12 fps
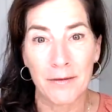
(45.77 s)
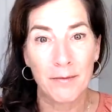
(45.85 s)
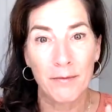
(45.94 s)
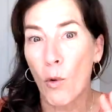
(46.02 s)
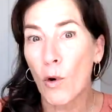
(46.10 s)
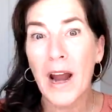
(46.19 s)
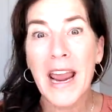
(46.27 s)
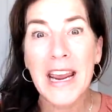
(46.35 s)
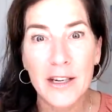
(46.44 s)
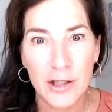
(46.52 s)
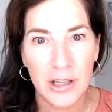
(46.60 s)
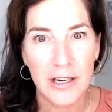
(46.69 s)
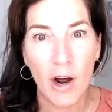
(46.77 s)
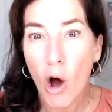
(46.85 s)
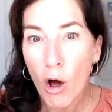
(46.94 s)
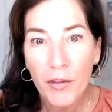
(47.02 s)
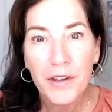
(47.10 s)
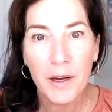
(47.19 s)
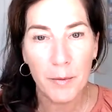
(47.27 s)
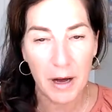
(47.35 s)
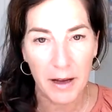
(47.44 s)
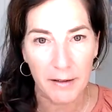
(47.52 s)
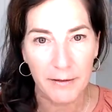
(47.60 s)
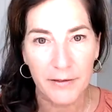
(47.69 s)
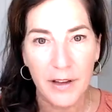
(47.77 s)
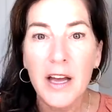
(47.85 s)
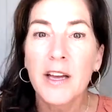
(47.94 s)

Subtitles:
more aging, all the above.